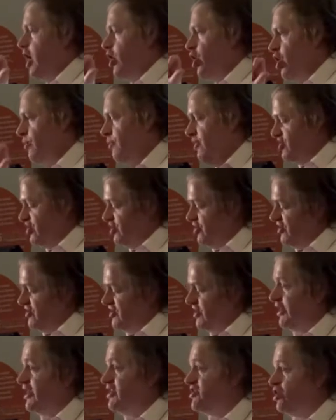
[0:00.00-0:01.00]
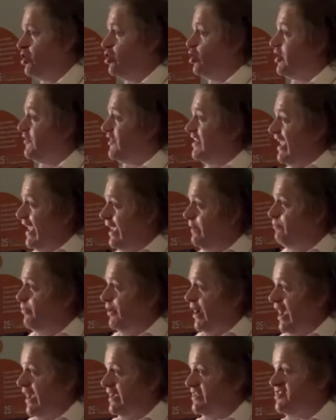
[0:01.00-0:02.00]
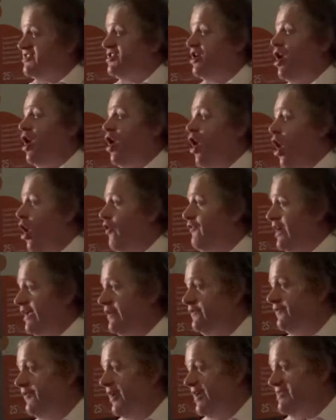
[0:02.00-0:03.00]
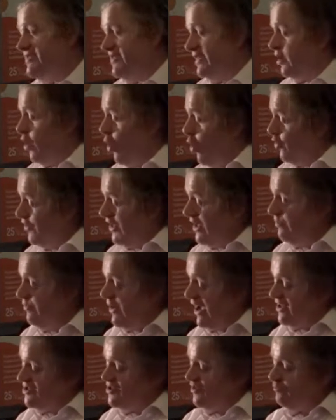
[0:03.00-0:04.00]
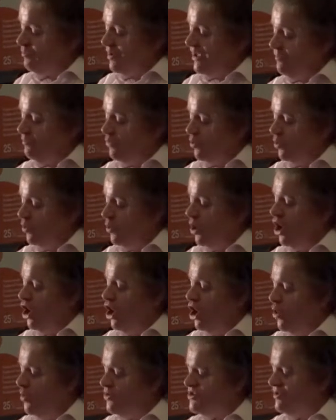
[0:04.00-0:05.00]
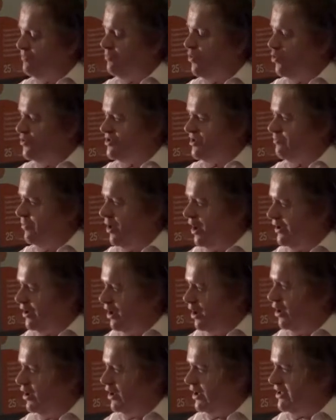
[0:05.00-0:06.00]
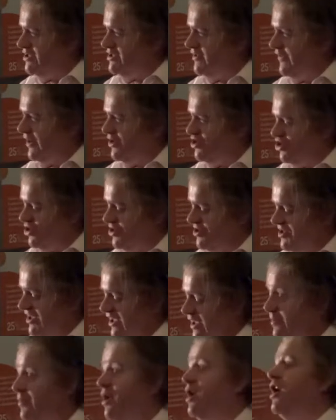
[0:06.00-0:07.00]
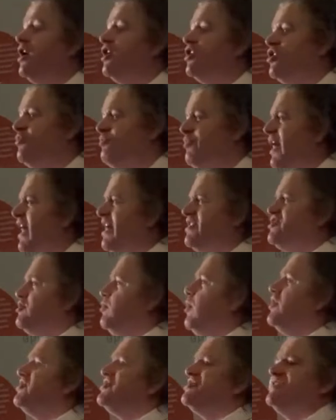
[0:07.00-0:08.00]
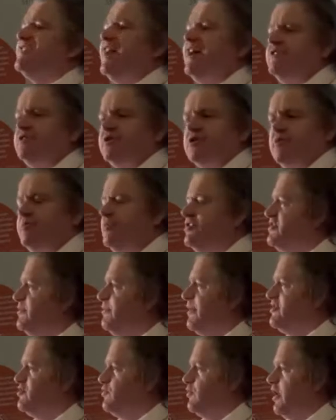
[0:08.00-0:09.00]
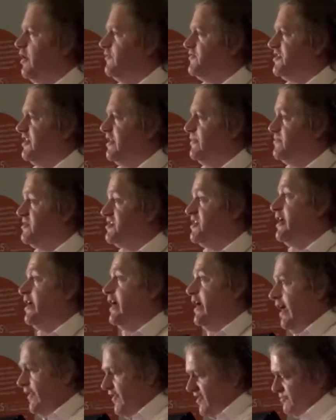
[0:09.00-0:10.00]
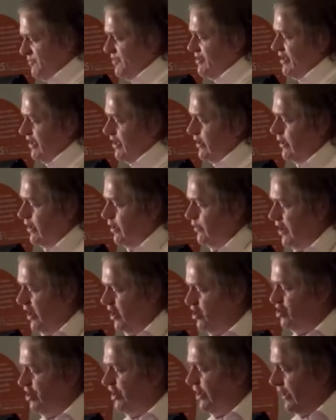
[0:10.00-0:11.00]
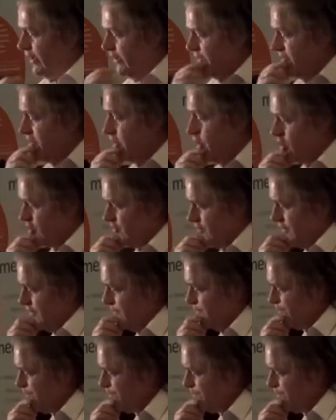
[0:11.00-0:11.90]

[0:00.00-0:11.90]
commissioned a study to look at the impacts of investing, or the impacts of people who were supported by an early intervention team compared to our standard community mental health teams in this particular location in England, in Oxford.